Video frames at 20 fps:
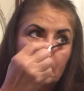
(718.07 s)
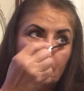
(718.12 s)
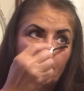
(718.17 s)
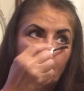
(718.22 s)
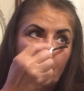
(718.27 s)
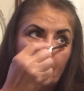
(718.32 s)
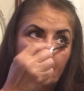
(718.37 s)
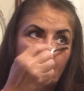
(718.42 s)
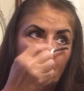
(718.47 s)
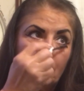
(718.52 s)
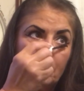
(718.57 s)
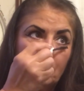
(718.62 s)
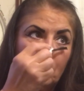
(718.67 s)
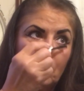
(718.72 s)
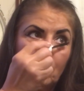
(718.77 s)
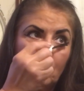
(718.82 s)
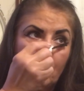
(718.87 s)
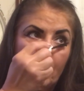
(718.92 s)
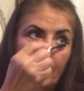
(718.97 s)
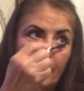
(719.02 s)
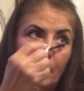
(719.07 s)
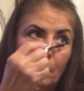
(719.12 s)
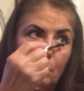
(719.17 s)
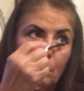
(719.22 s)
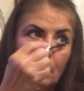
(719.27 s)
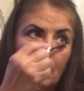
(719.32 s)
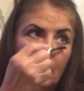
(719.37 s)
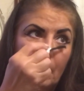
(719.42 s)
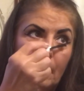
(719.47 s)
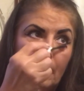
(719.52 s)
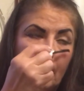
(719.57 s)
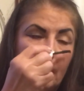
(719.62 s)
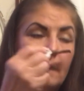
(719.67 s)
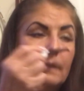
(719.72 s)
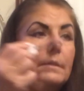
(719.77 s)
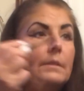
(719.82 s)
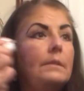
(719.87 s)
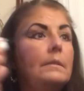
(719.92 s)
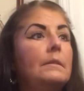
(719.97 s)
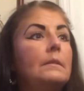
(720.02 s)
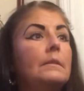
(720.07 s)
May not turn out right,